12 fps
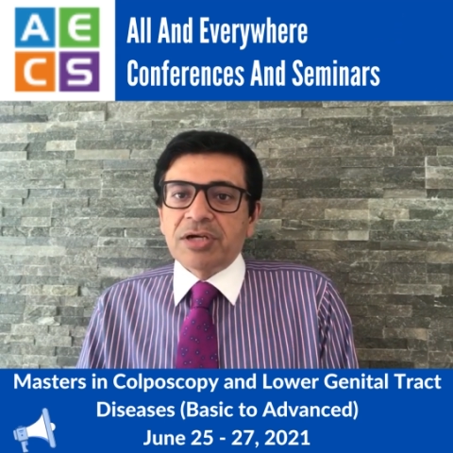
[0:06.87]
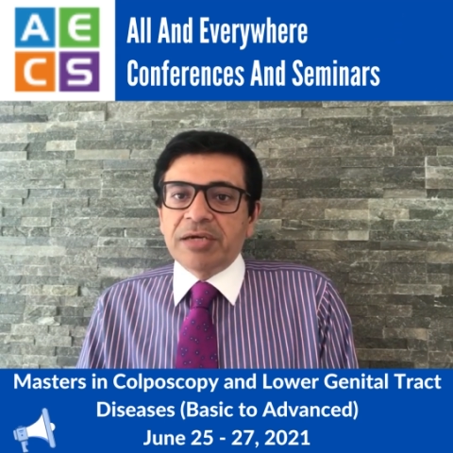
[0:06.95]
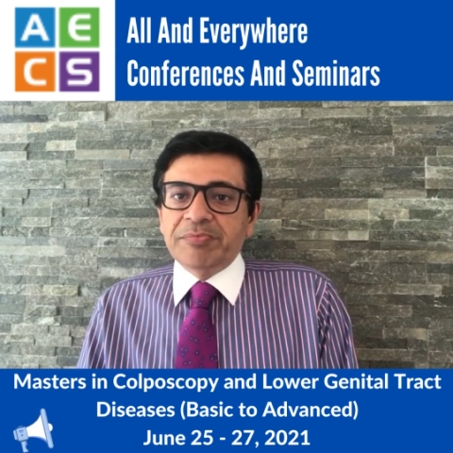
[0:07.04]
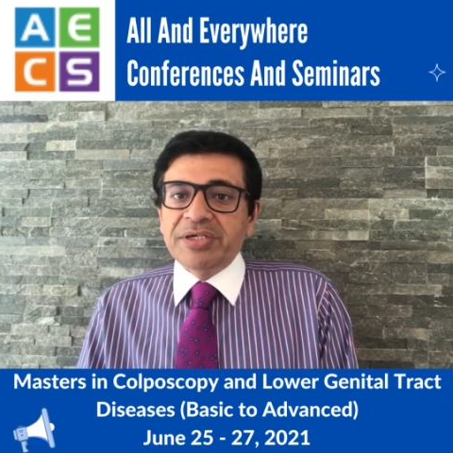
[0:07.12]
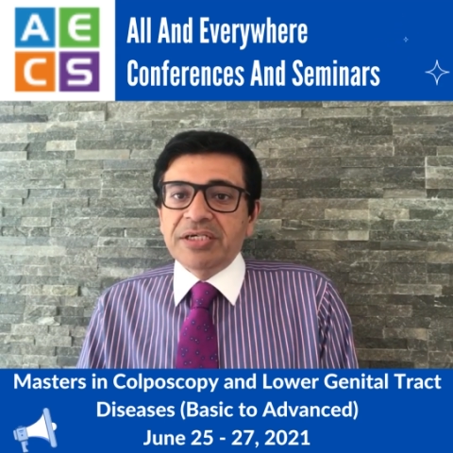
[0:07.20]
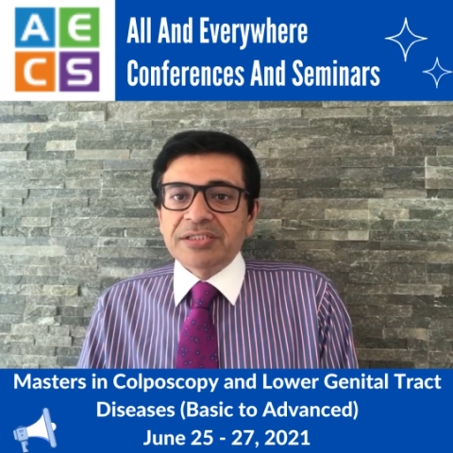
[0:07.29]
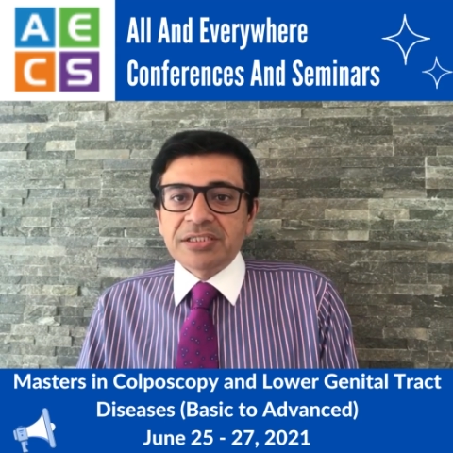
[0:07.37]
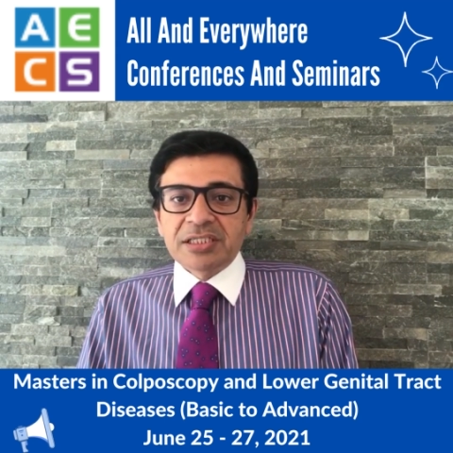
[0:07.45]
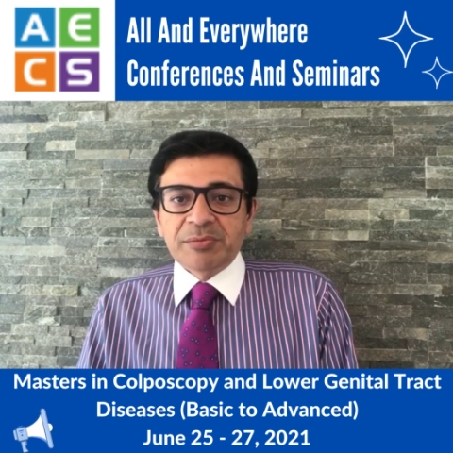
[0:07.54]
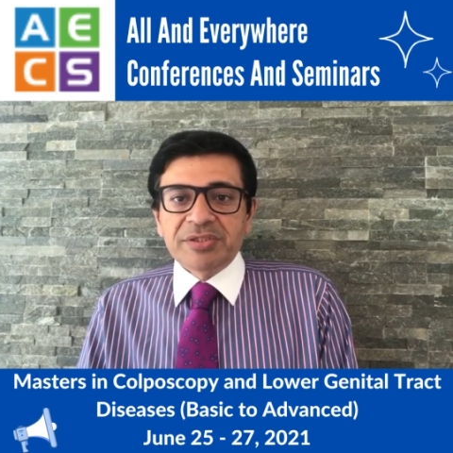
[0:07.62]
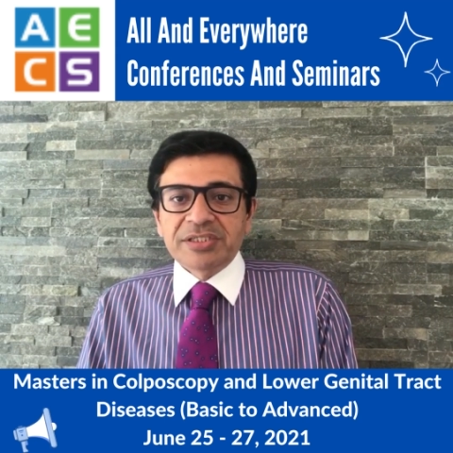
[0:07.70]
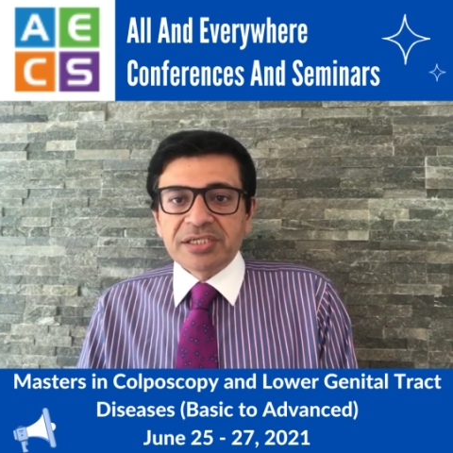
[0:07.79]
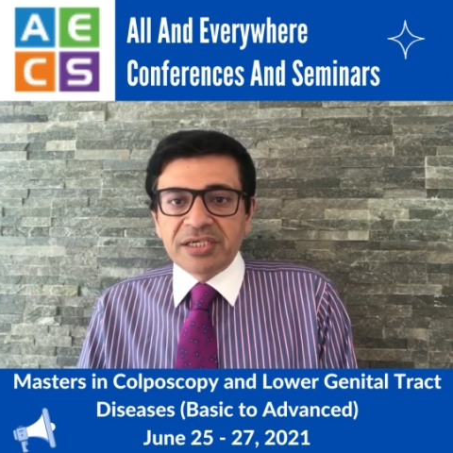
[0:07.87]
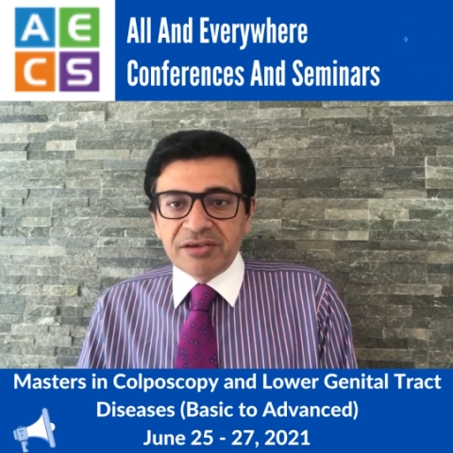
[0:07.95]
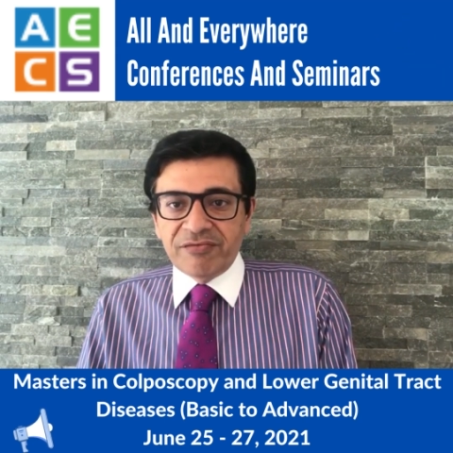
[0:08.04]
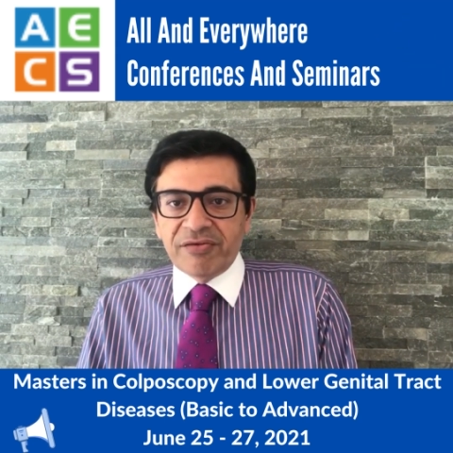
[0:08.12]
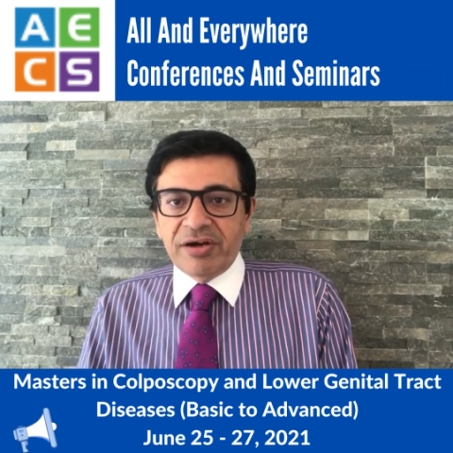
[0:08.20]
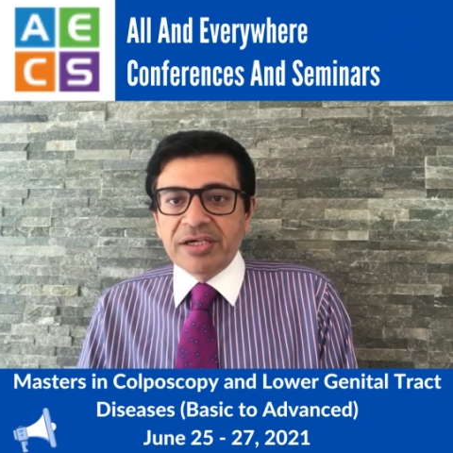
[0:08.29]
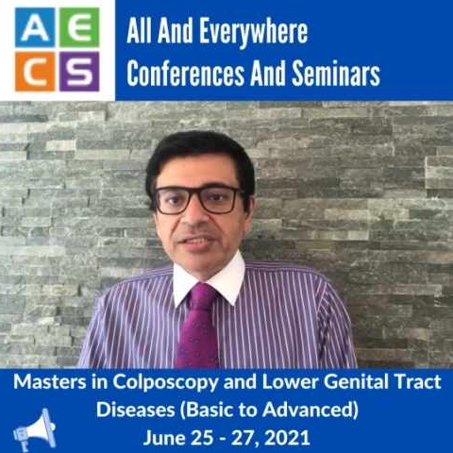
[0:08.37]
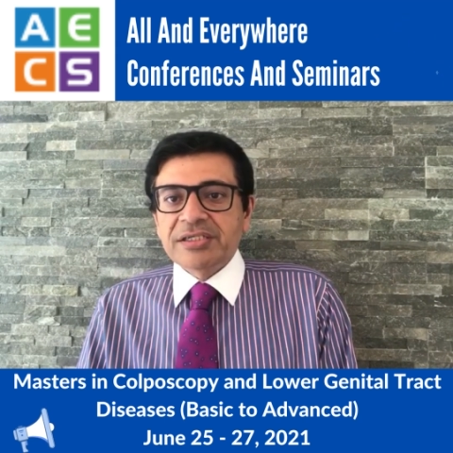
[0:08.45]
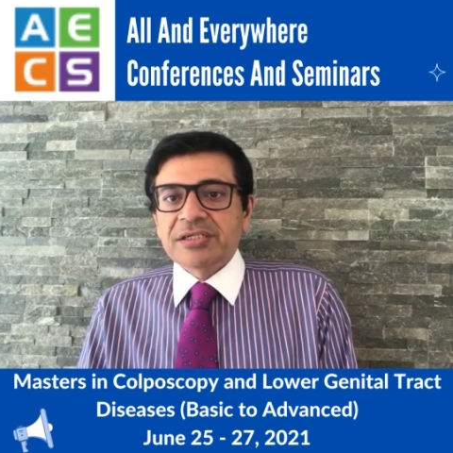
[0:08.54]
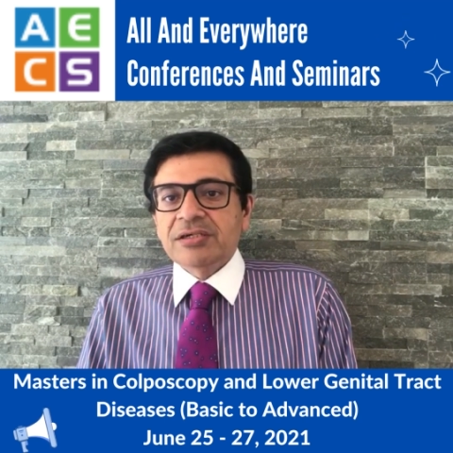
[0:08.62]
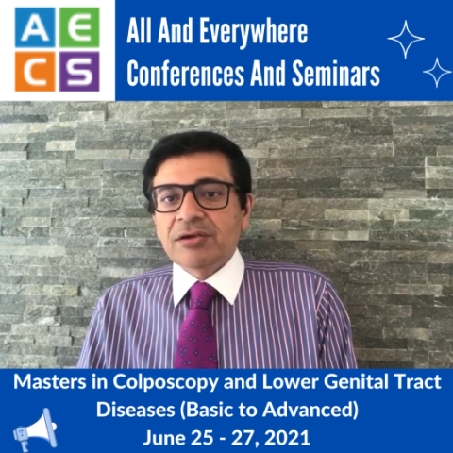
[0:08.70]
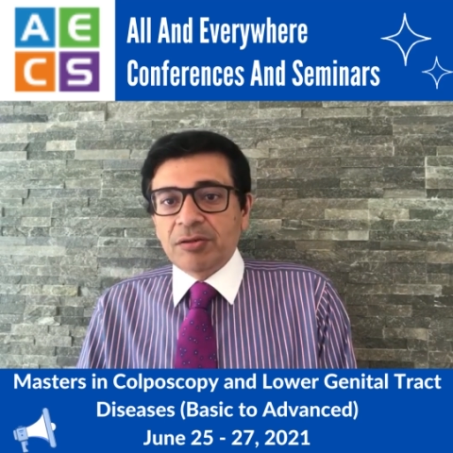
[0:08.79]
a BSCCP certified
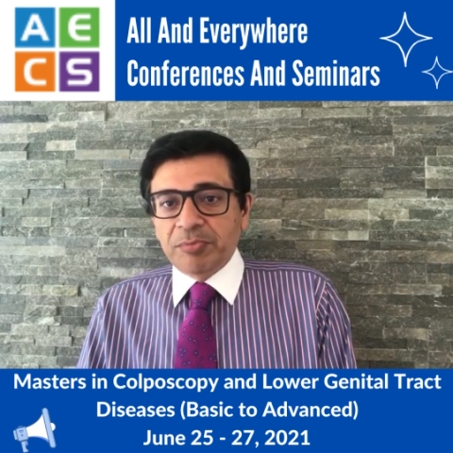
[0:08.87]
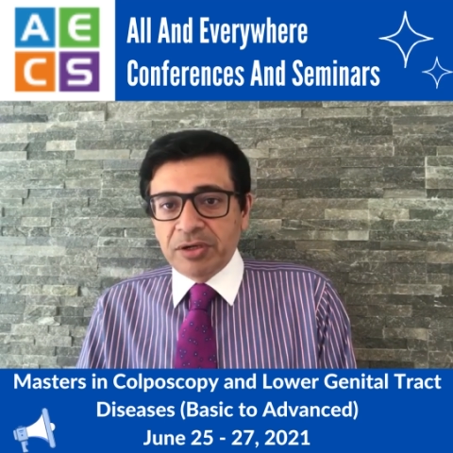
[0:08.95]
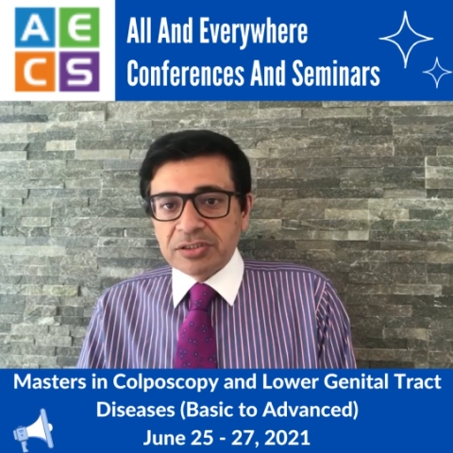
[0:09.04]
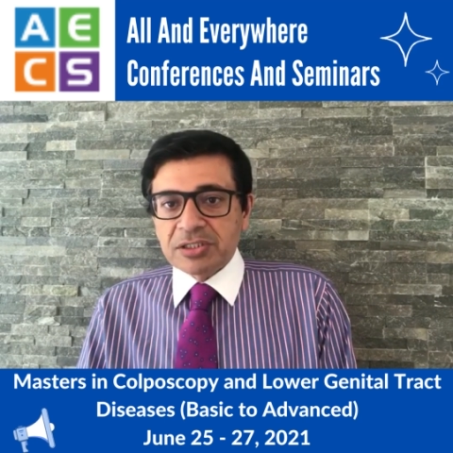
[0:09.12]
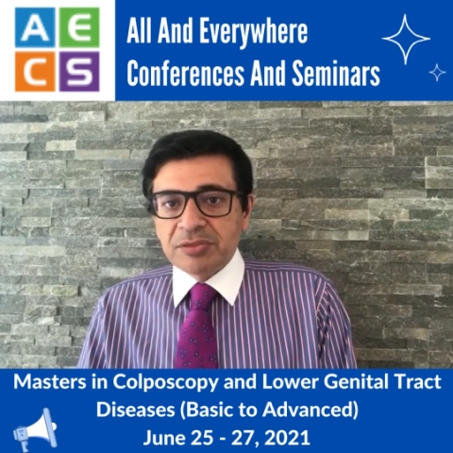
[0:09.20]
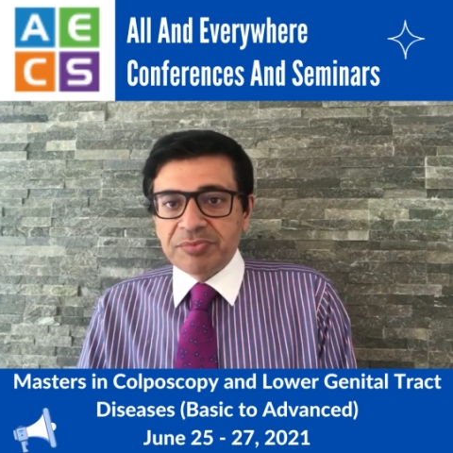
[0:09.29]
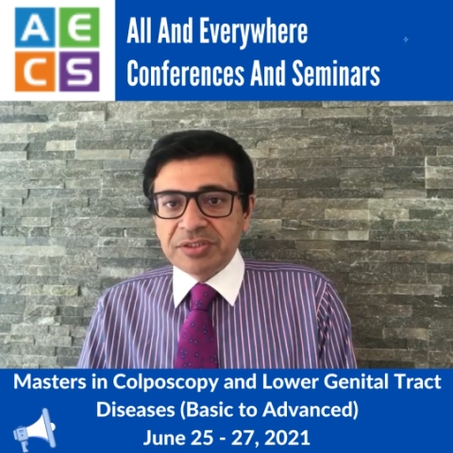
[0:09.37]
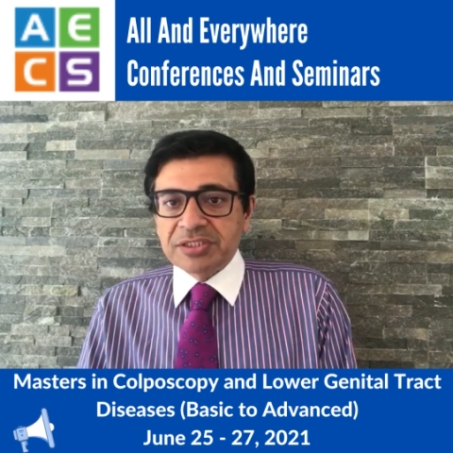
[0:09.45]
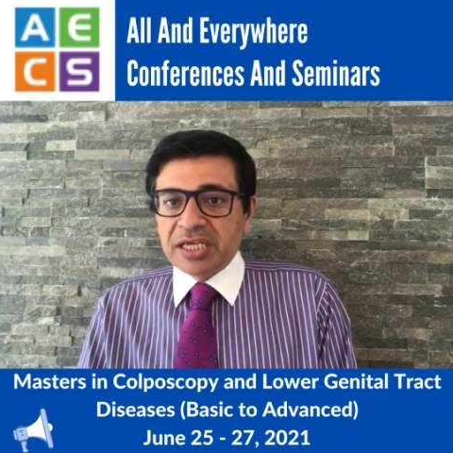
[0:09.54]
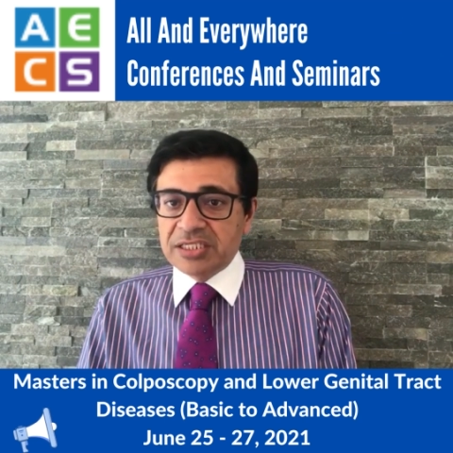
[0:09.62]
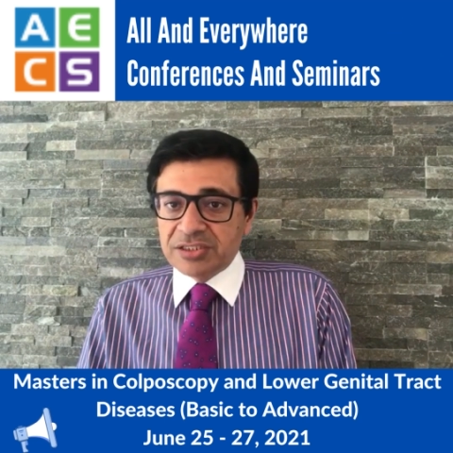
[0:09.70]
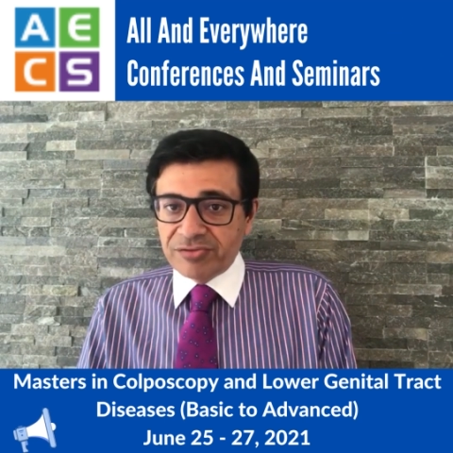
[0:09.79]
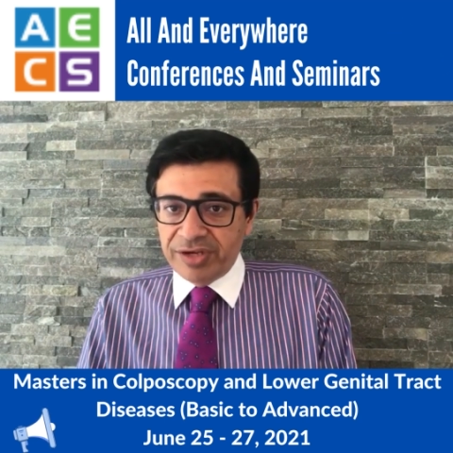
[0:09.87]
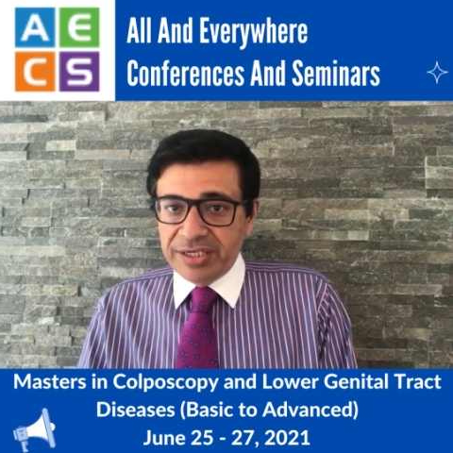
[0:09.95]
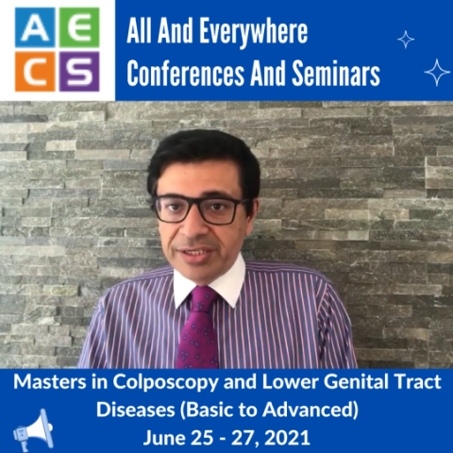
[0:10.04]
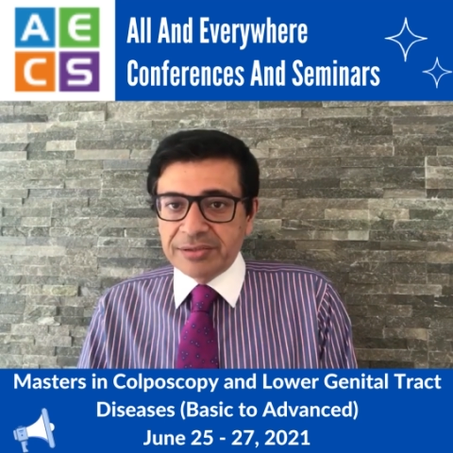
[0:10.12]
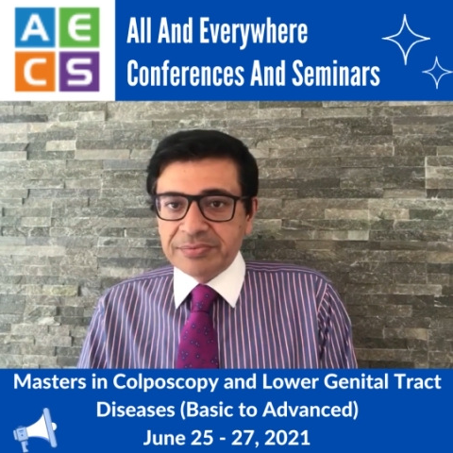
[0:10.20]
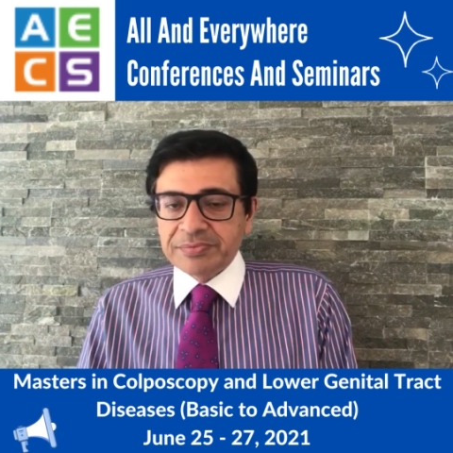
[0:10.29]
colposcopist and trainer.